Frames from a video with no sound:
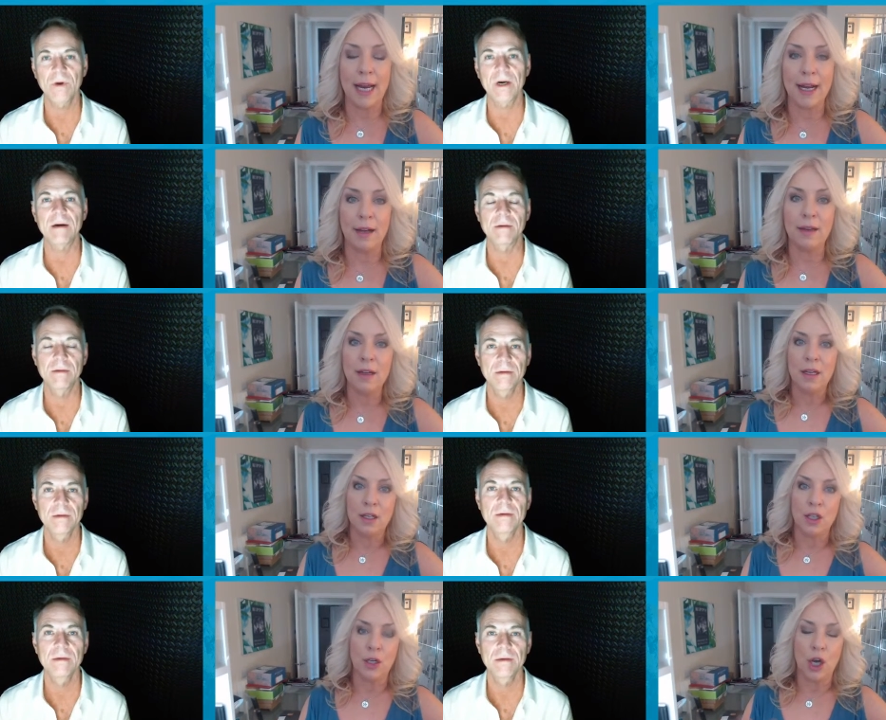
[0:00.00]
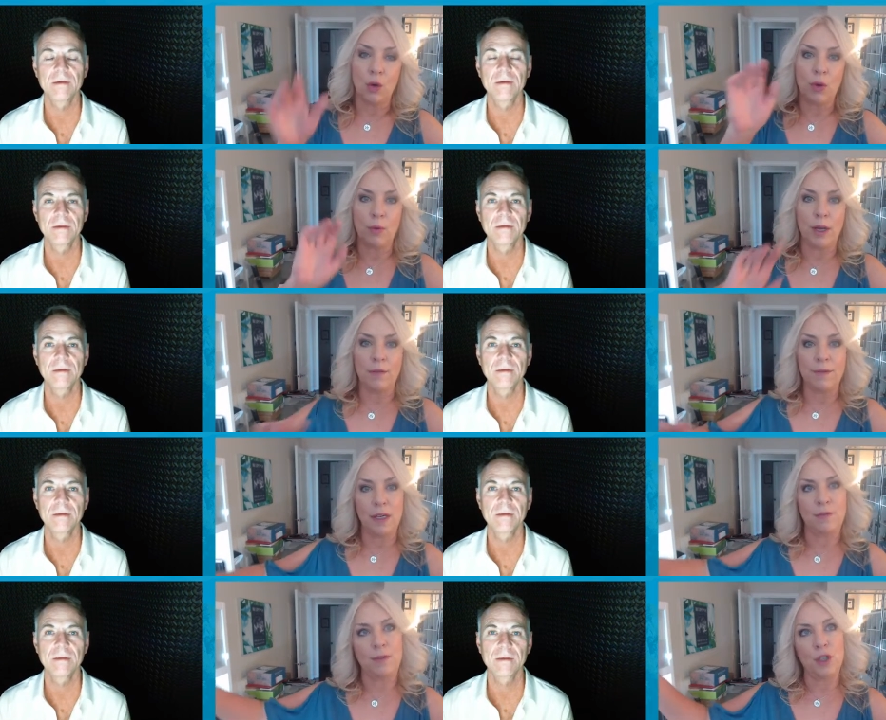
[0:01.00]
Speaker 1: Wow. And, you know,
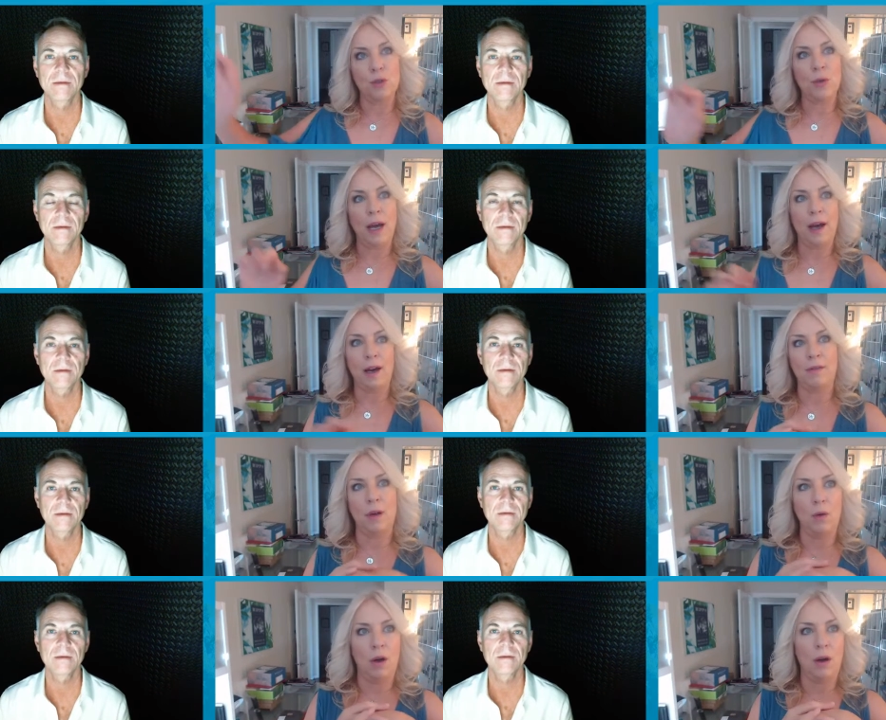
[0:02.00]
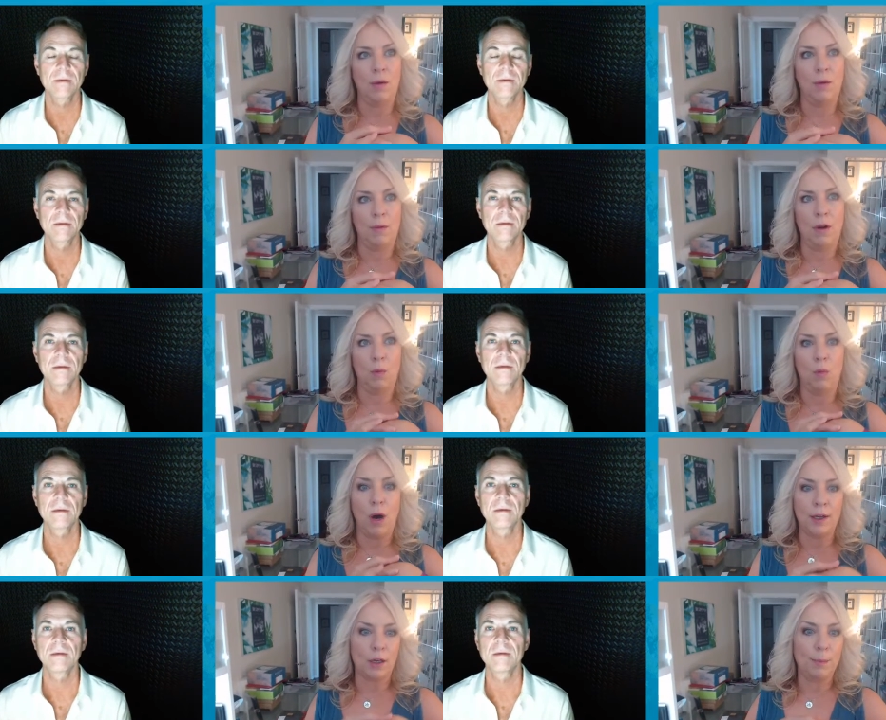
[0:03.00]
if you have a
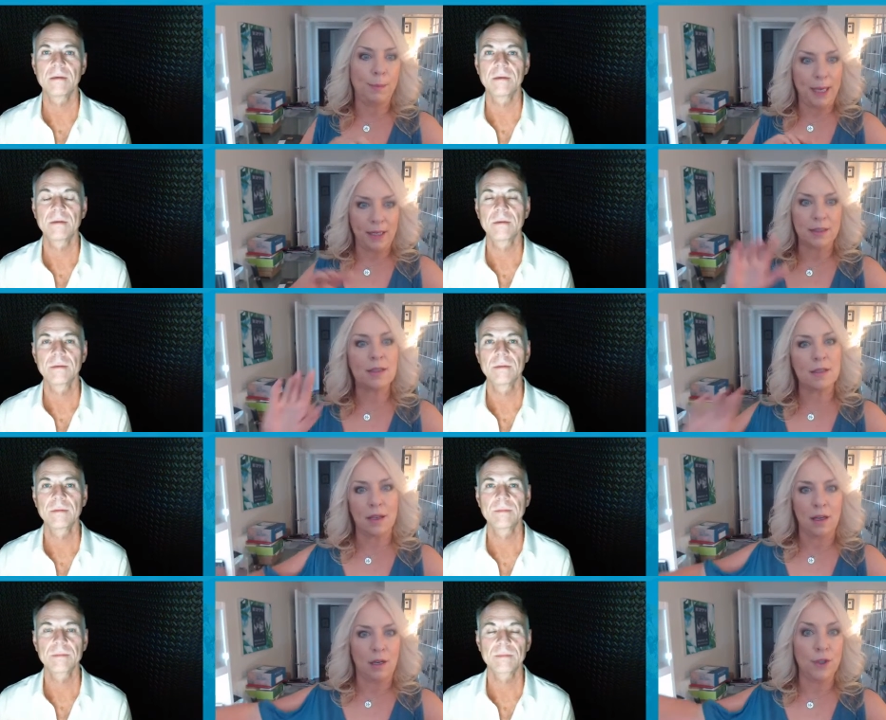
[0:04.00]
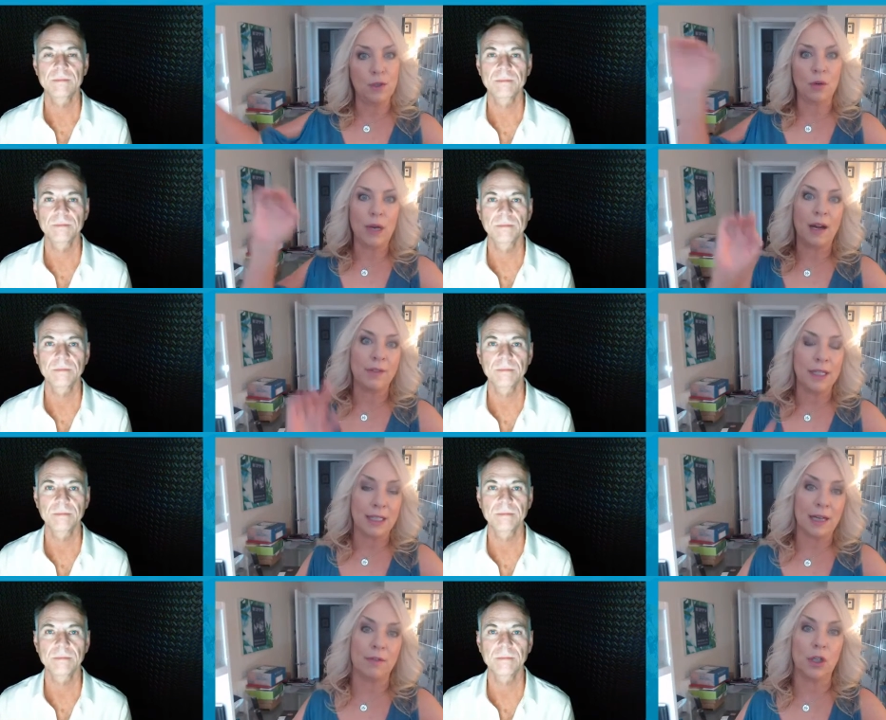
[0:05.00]
water-based, if you don't have
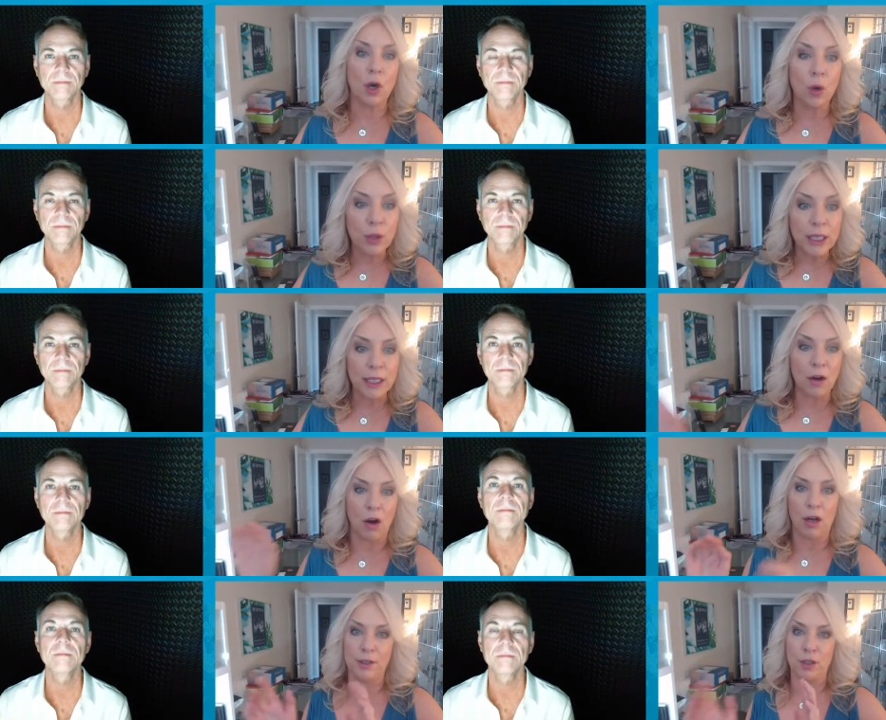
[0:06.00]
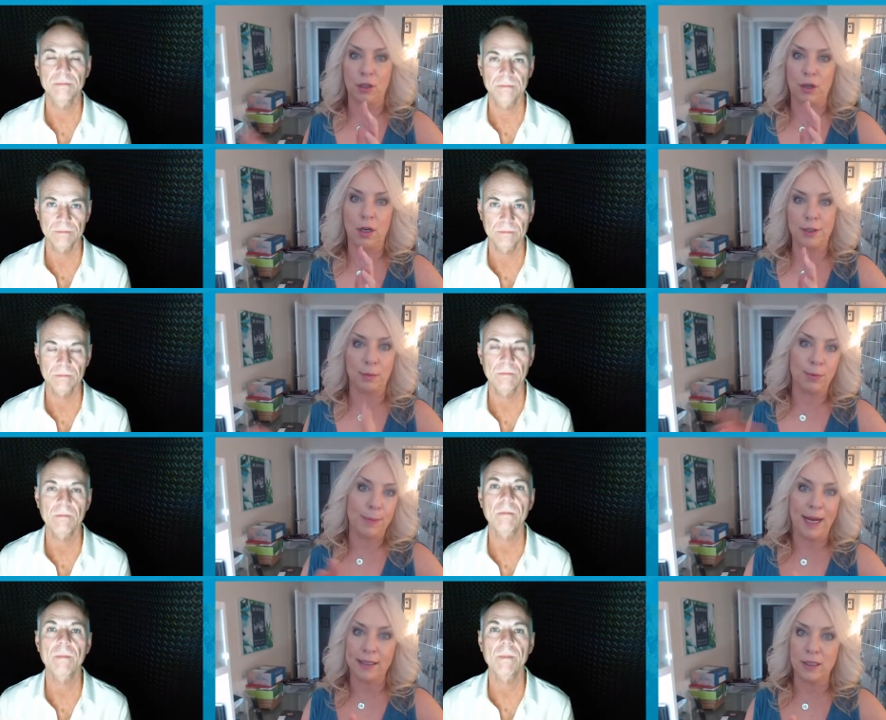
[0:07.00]
any kind of a coating on your
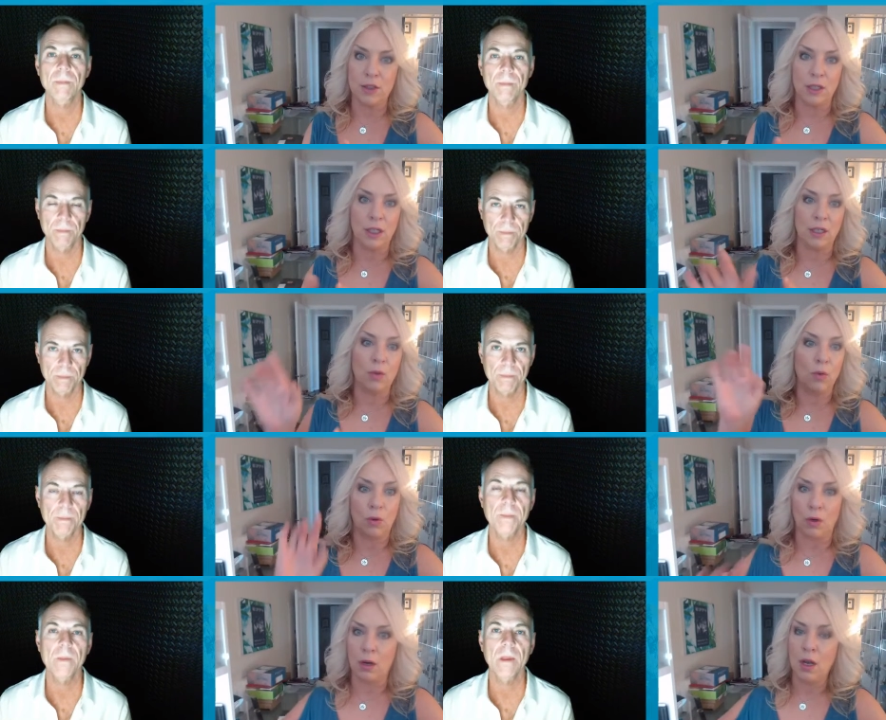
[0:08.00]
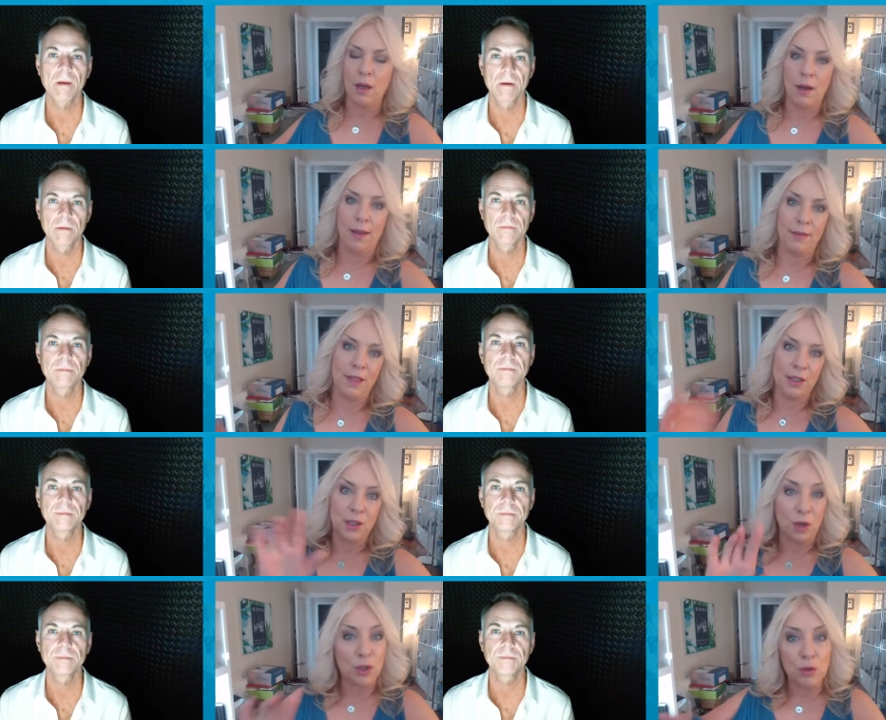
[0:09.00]
packaging, or,
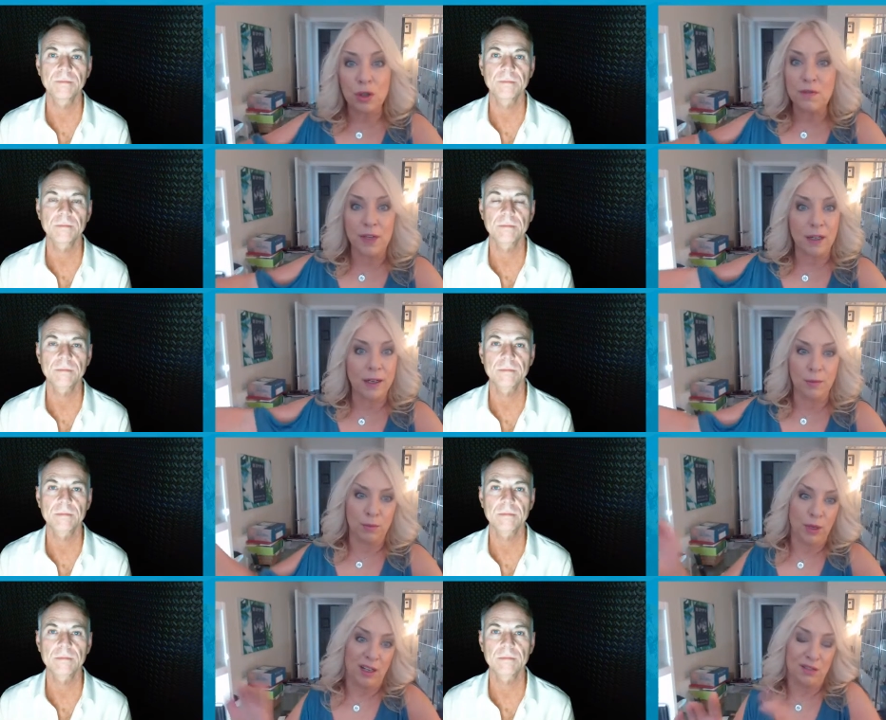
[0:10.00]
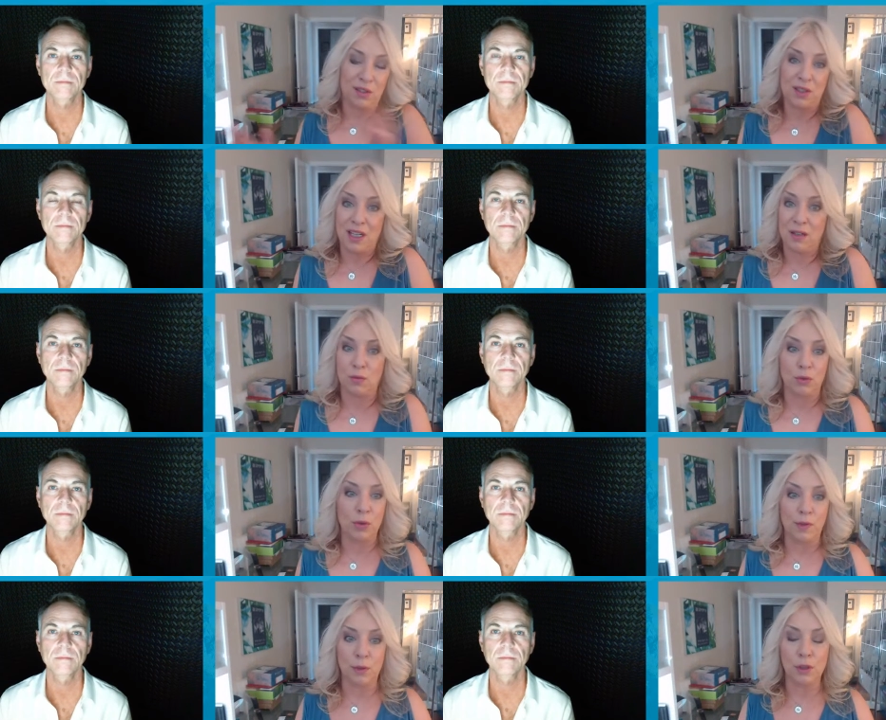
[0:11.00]
you know, you could very well just kind of
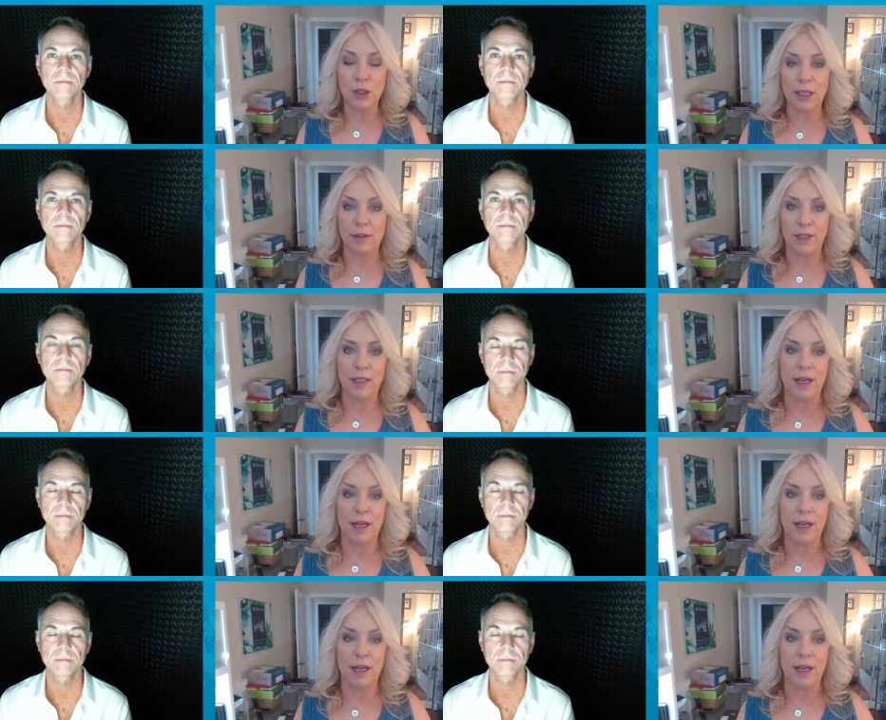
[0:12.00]
ruin the look of it.